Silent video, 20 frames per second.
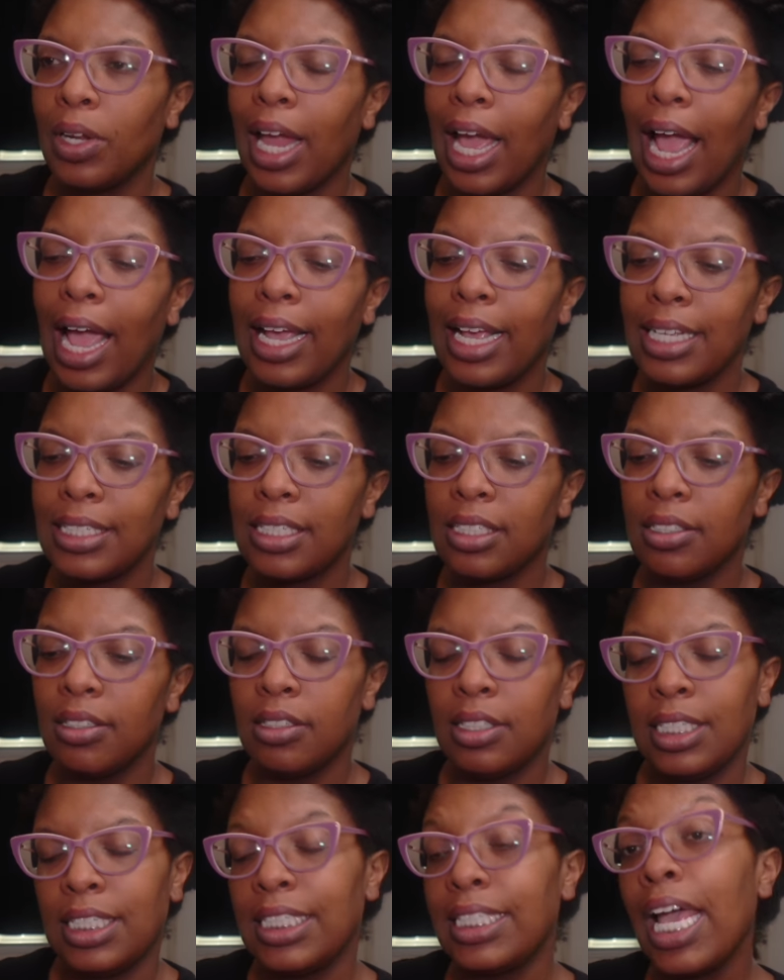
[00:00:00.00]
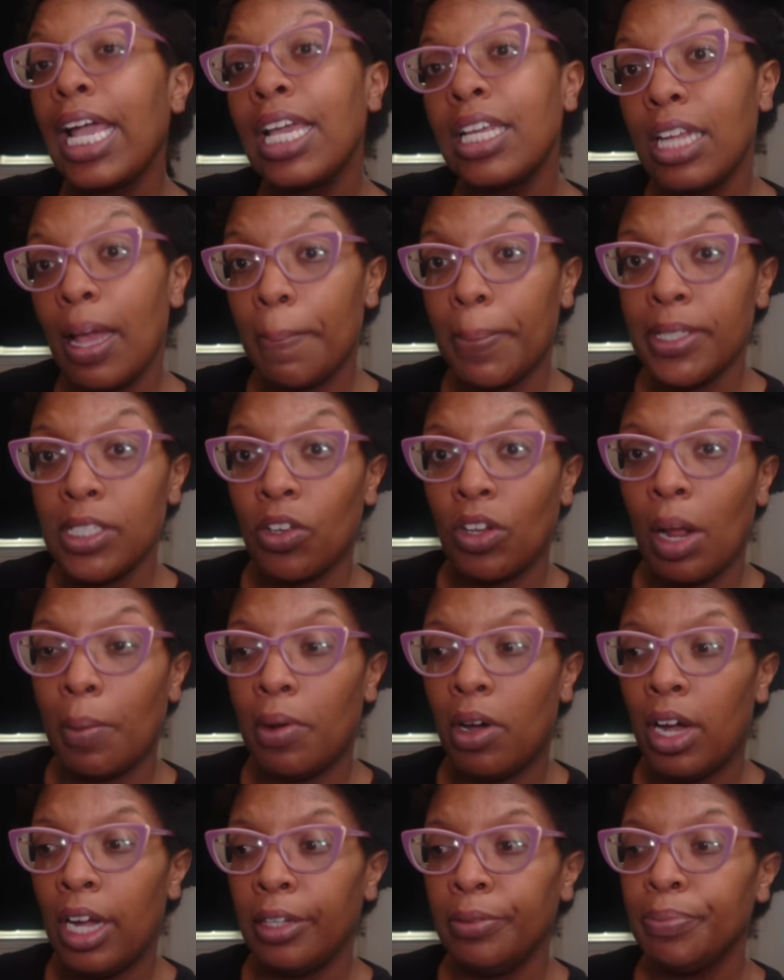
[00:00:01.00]
Like I guess the second episode I'm
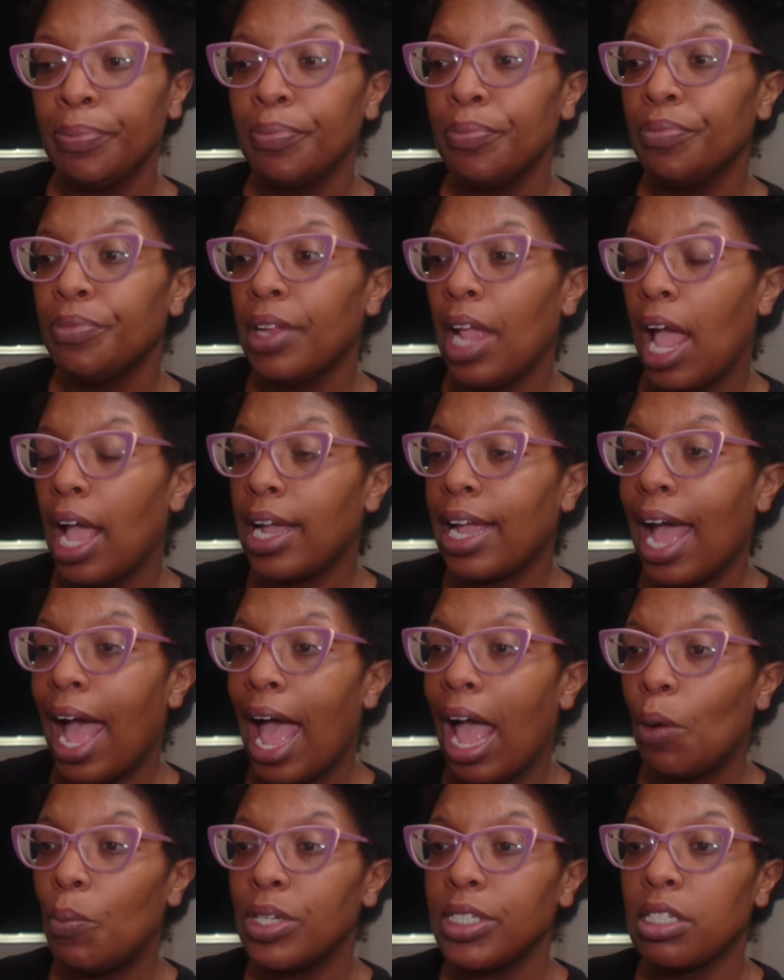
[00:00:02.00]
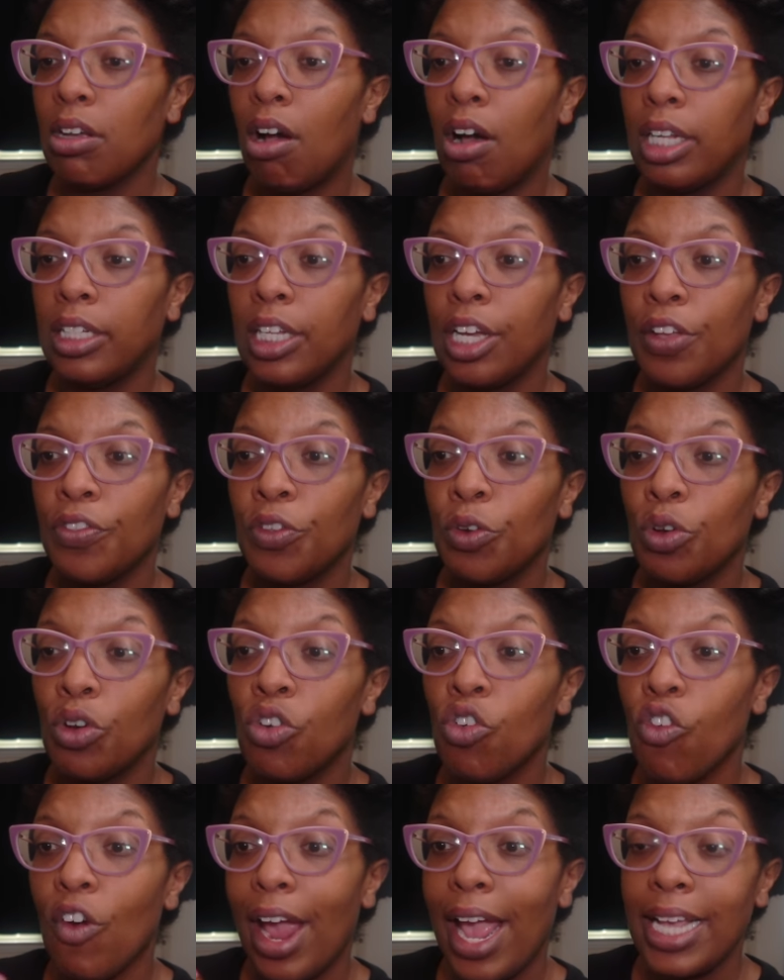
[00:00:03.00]
on, a guy was on looking through
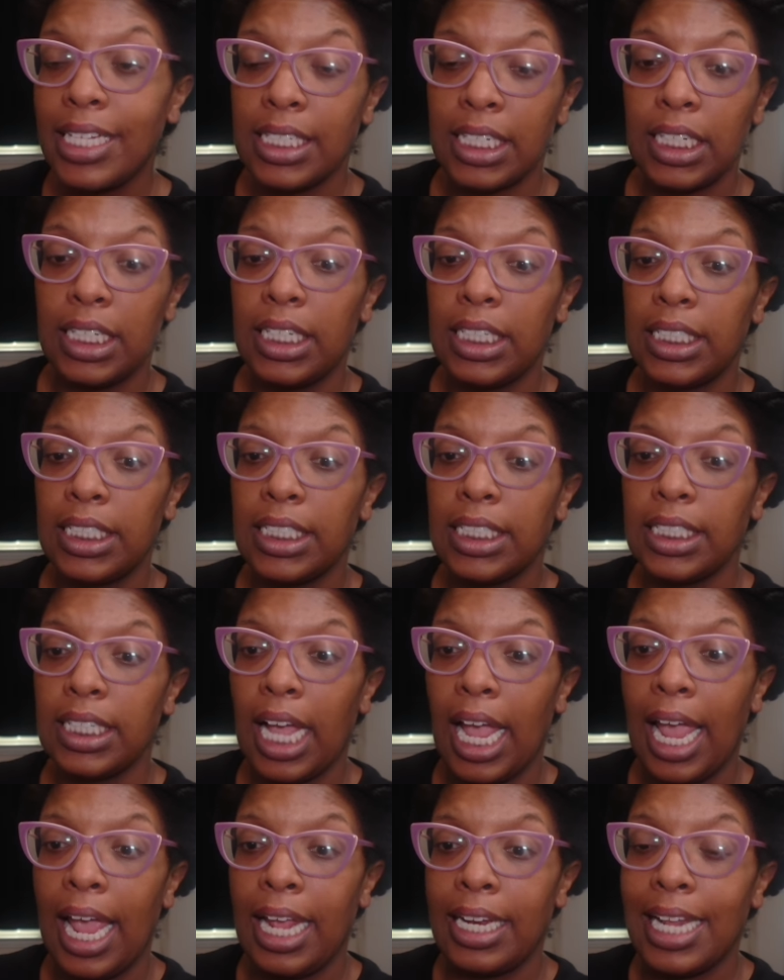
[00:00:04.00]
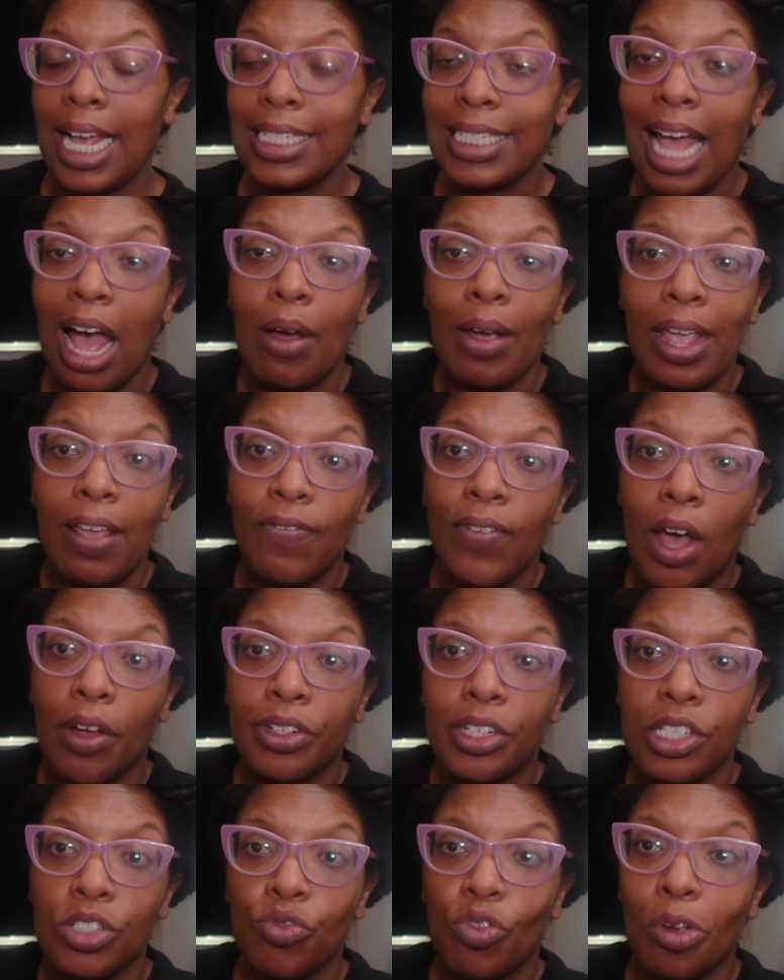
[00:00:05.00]
Craigslist and that's how he found
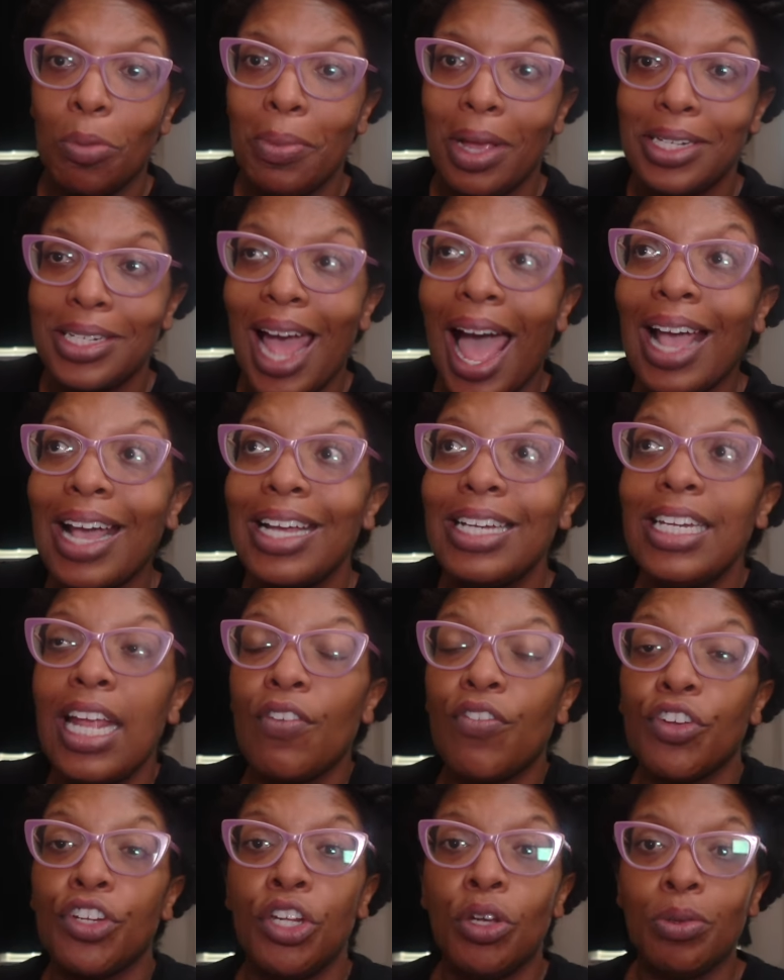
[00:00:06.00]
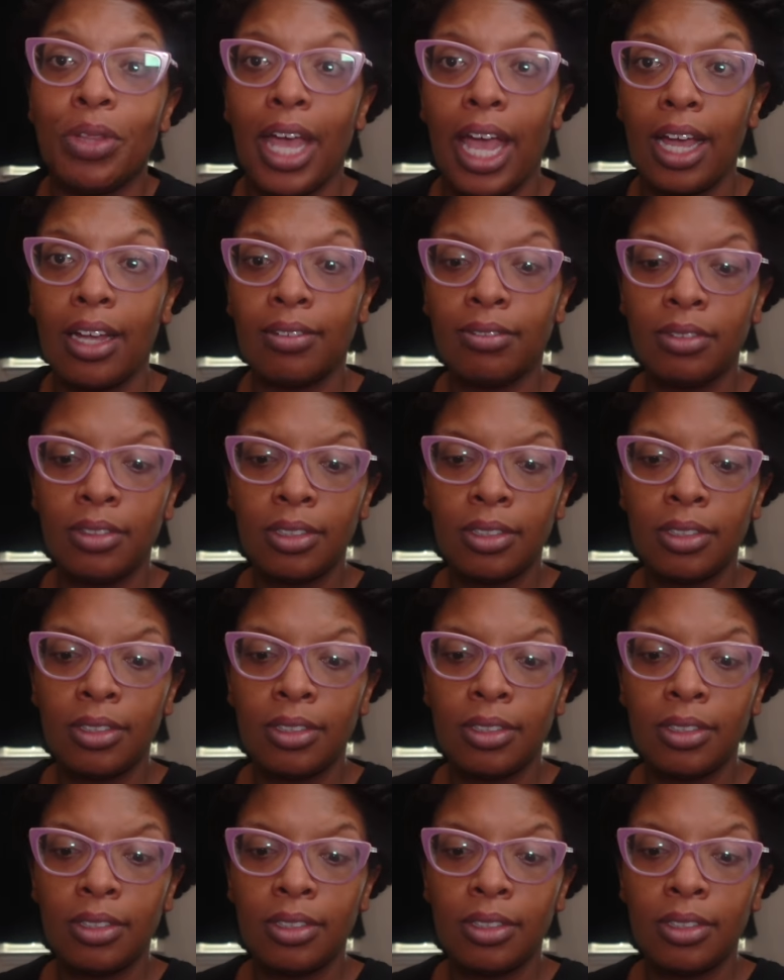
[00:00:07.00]
his roommate. I could never do that.